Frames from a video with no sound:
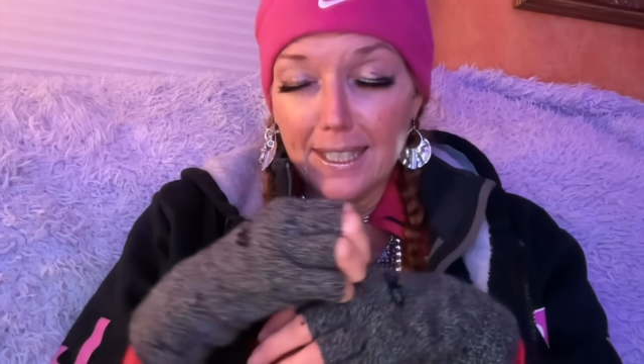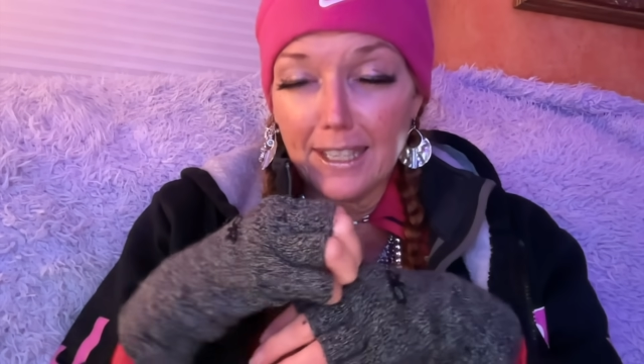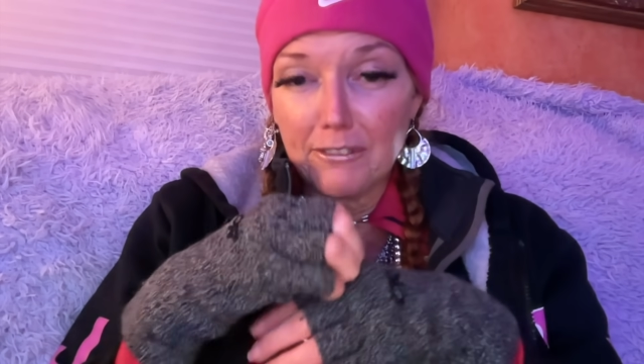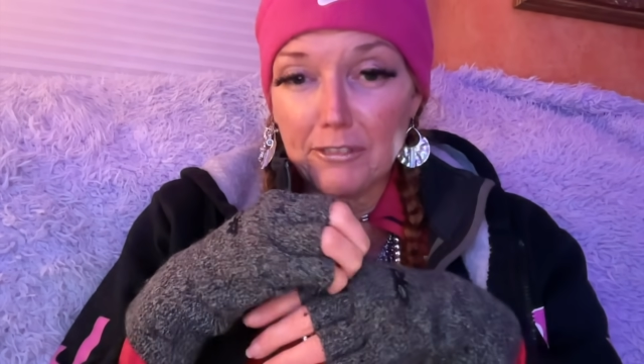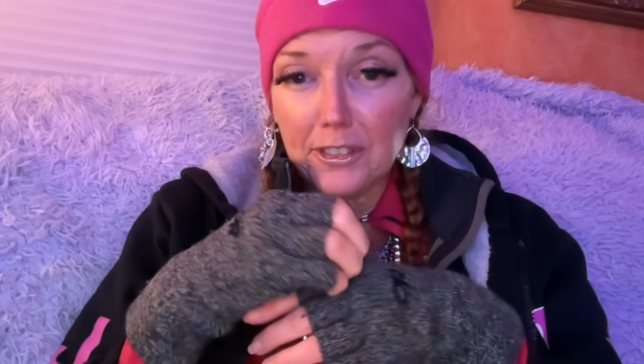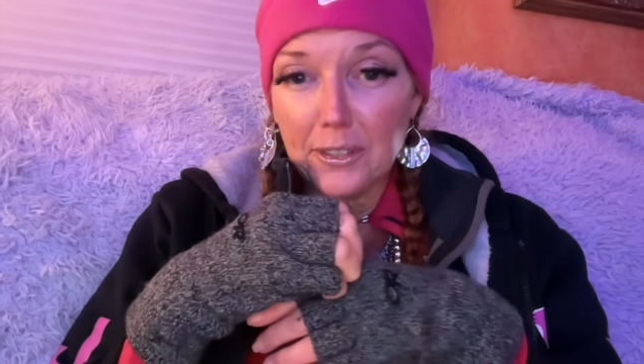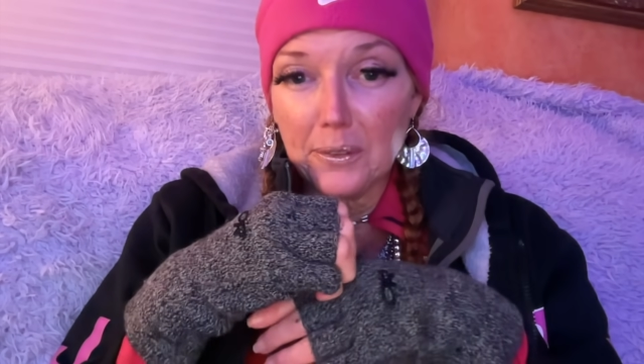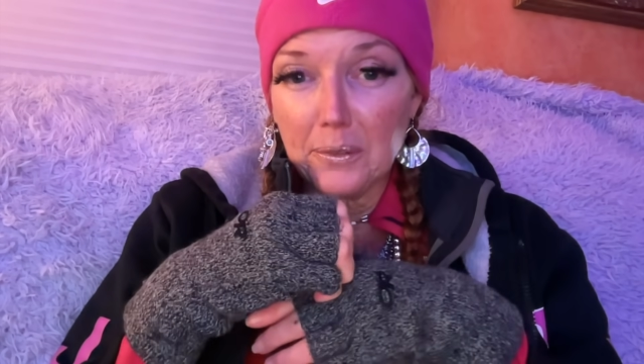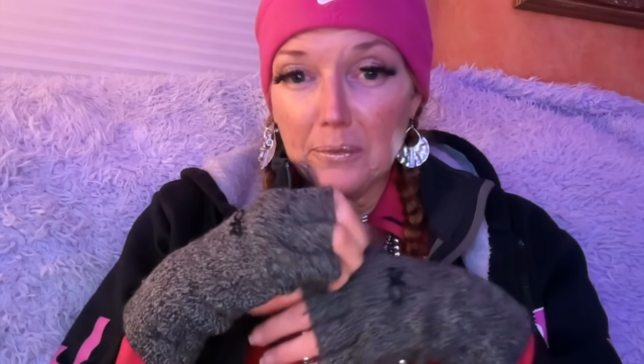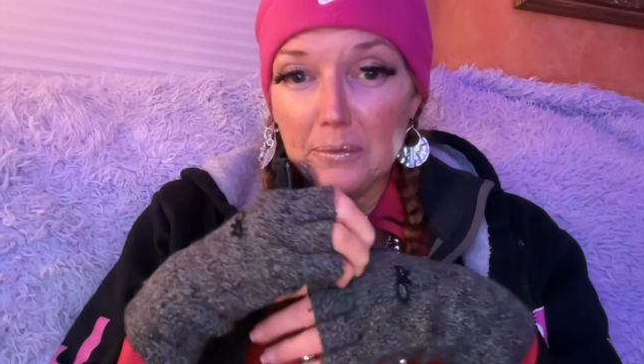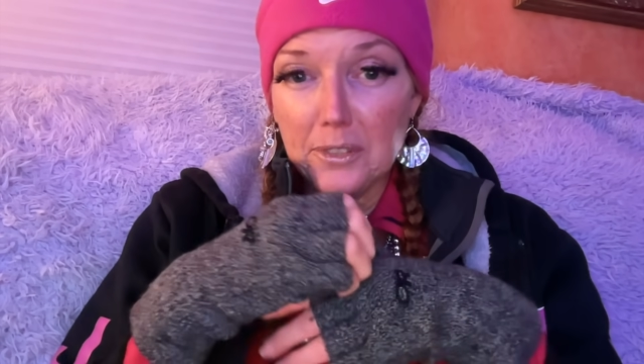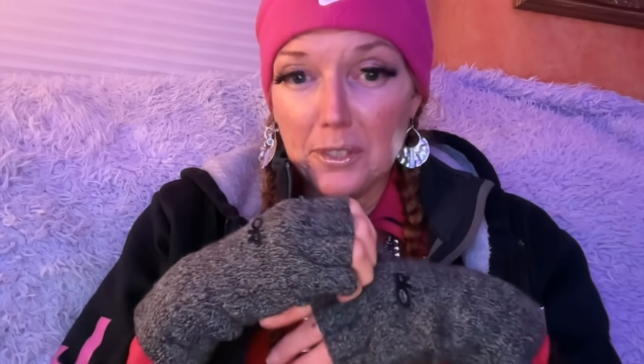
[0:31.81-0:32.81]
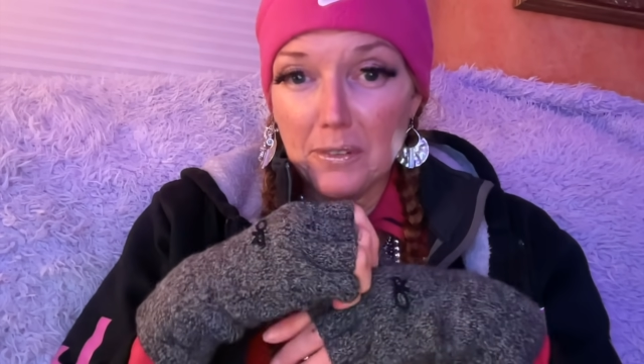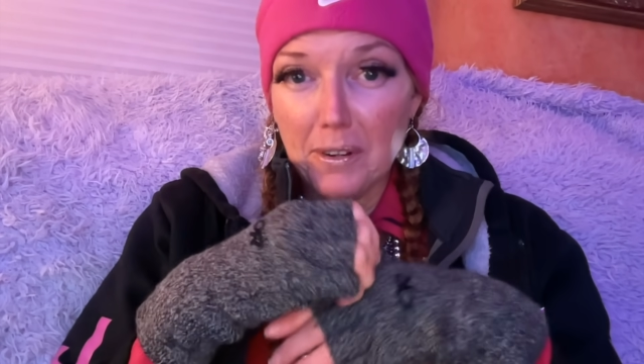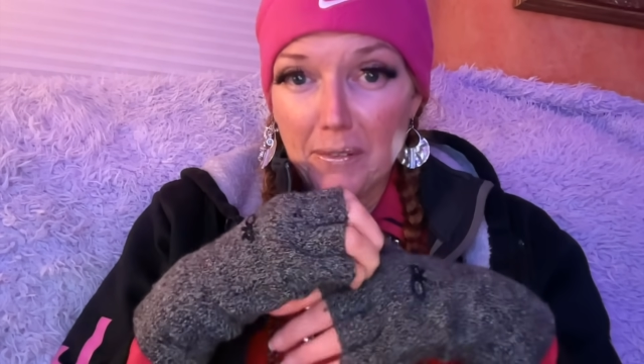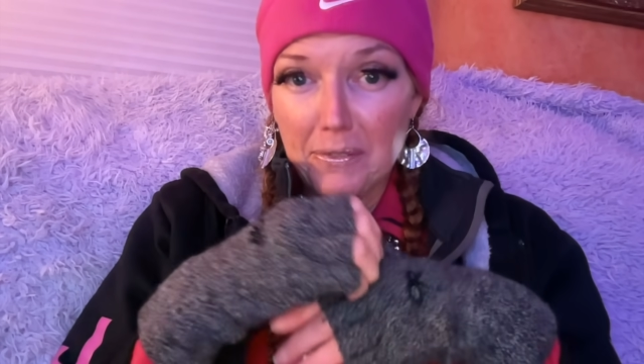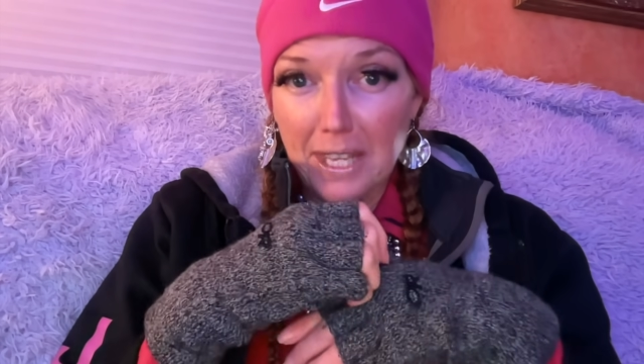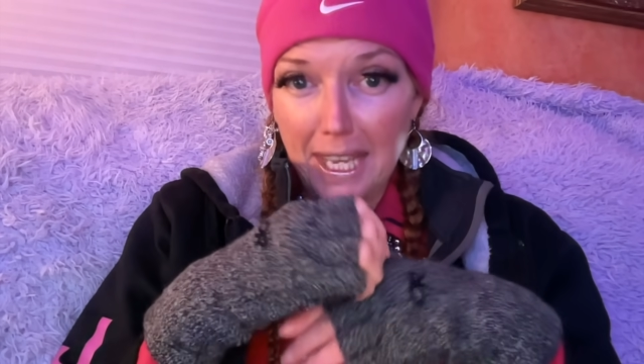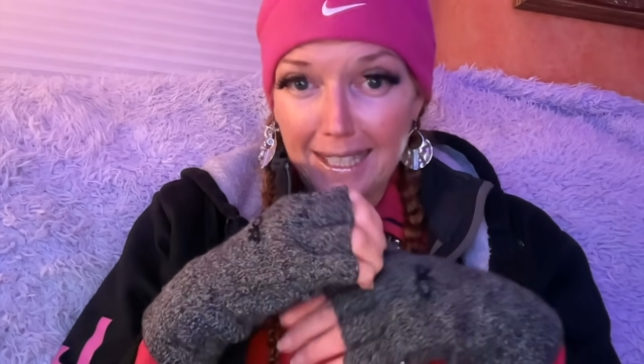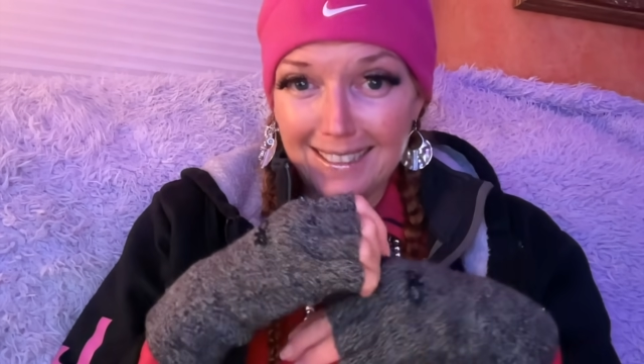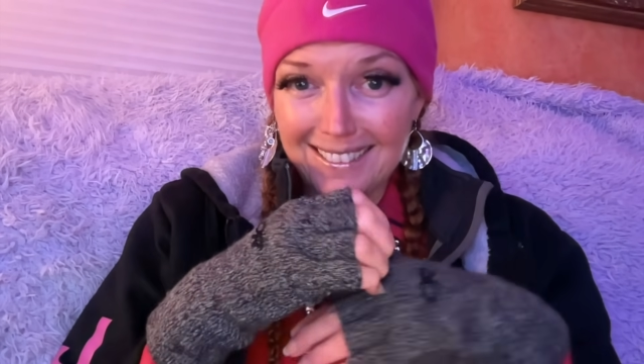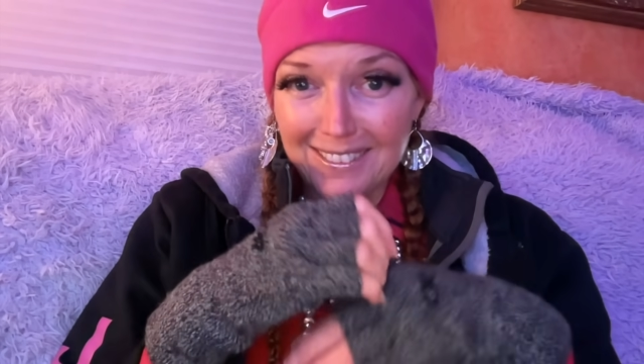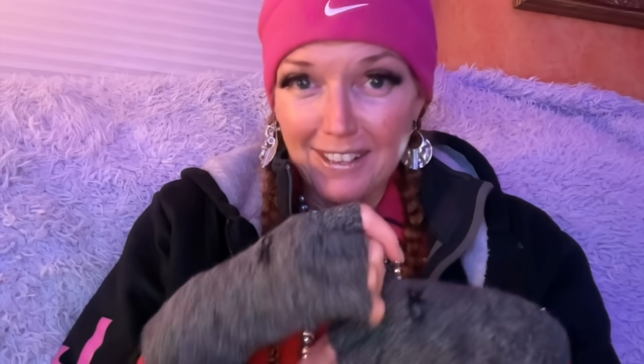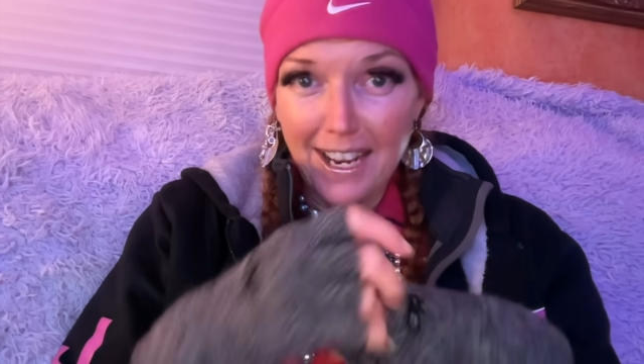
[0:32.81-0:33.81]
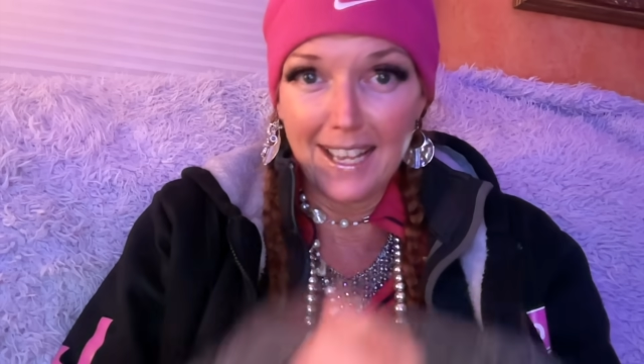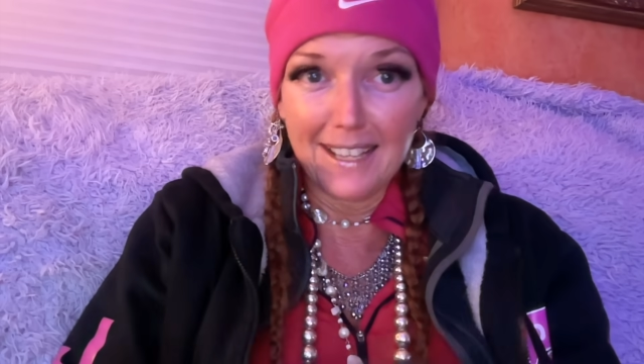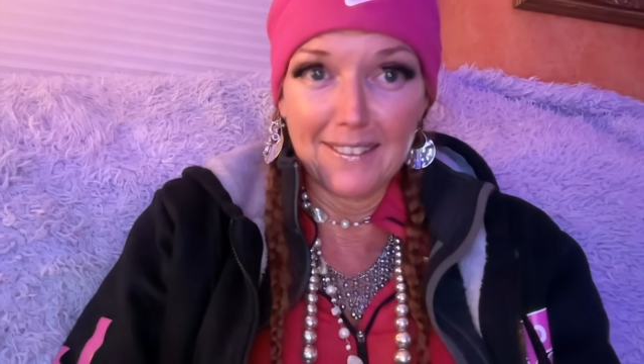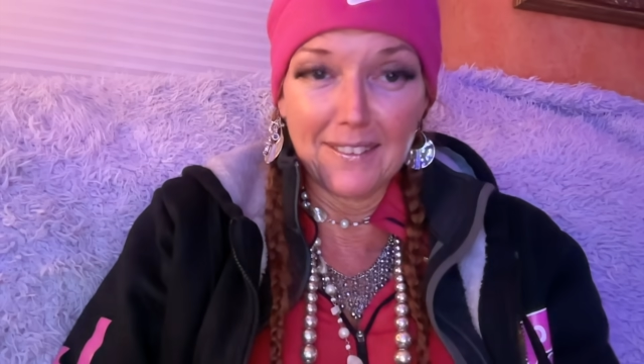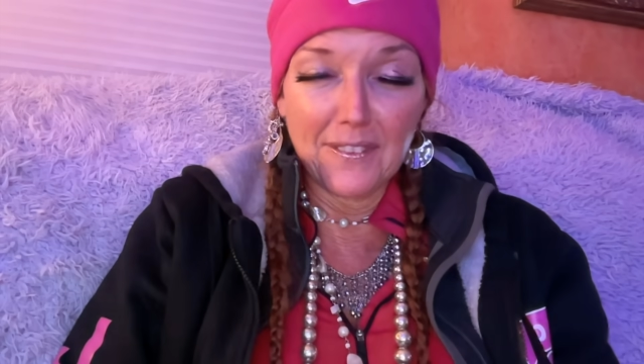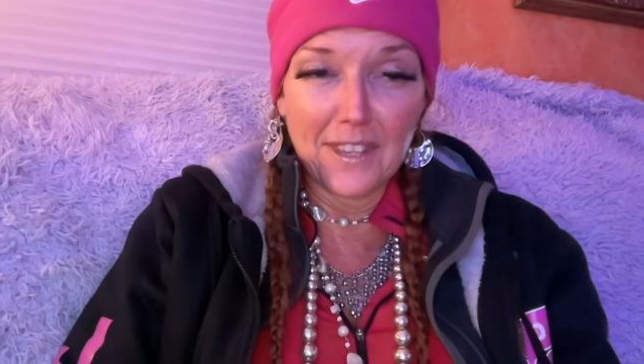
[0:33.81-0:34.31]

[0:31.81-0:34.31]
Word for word: if you do your own thing, right?